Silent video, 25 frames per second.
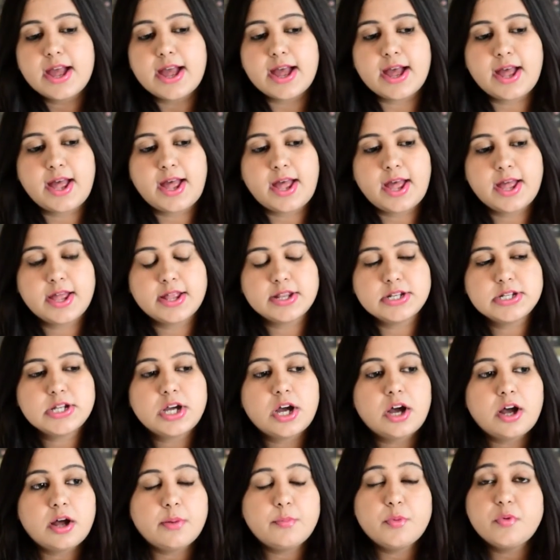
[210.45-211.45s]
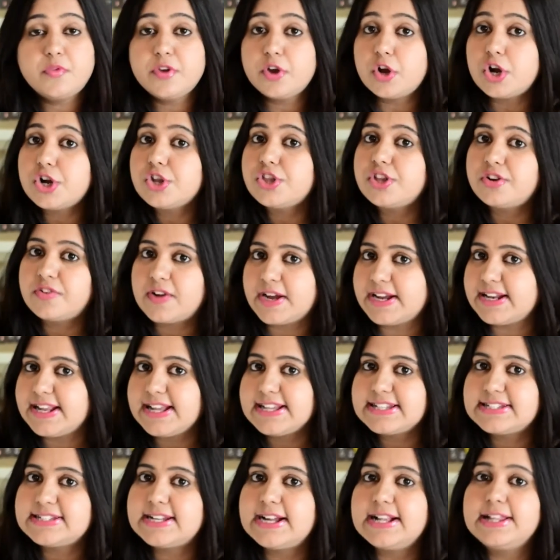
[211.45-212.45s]
And uh, moving on to the
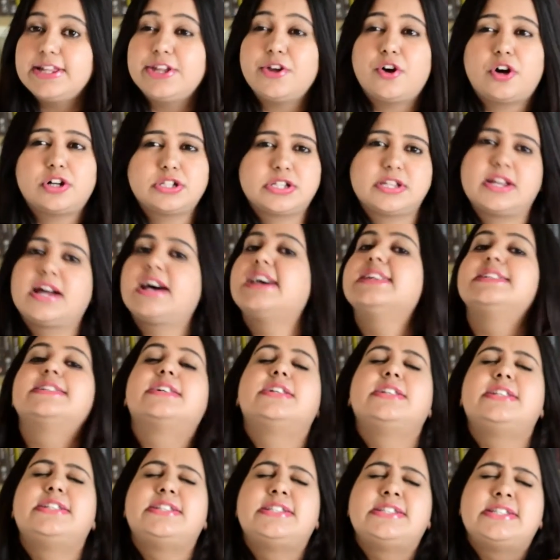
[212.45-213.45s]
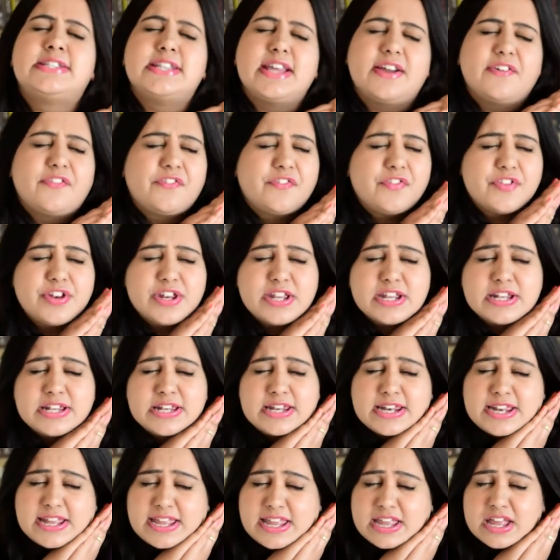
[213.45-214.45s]
writing style, the author has a
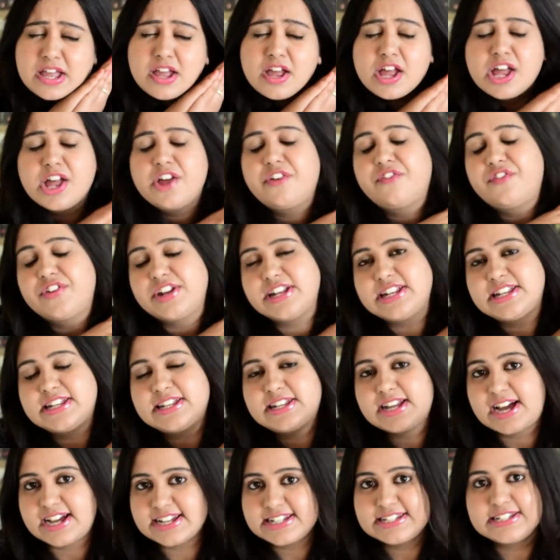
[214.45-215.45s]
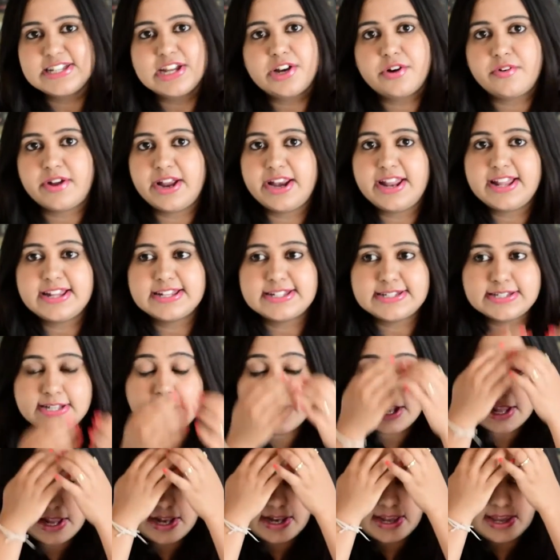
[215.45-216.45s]
definitely fantastic writing
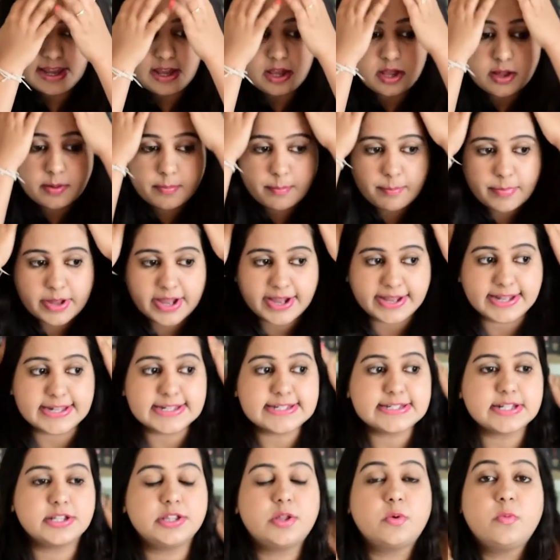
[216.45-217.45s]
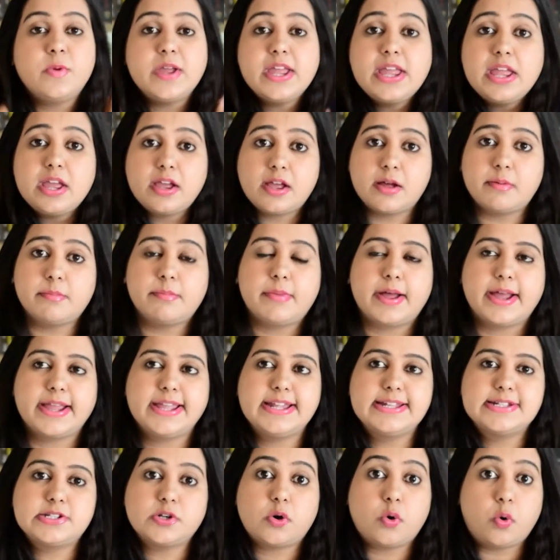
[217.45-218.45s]
style. He combines, the way he
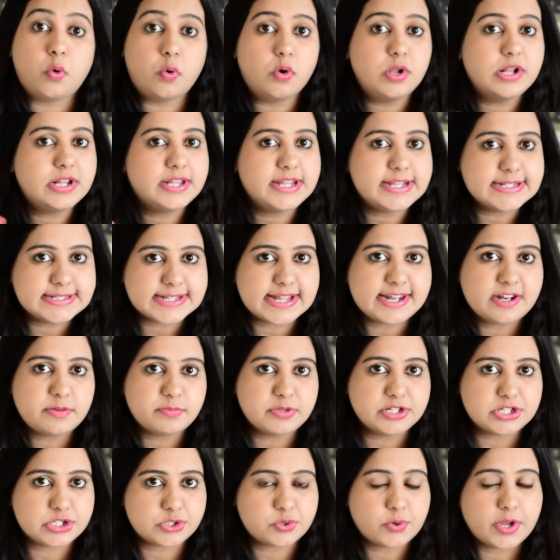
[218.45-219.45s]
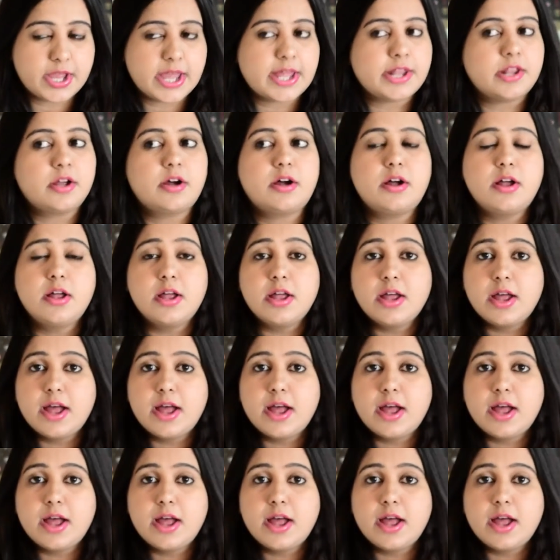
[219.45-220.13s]
combines all these elements together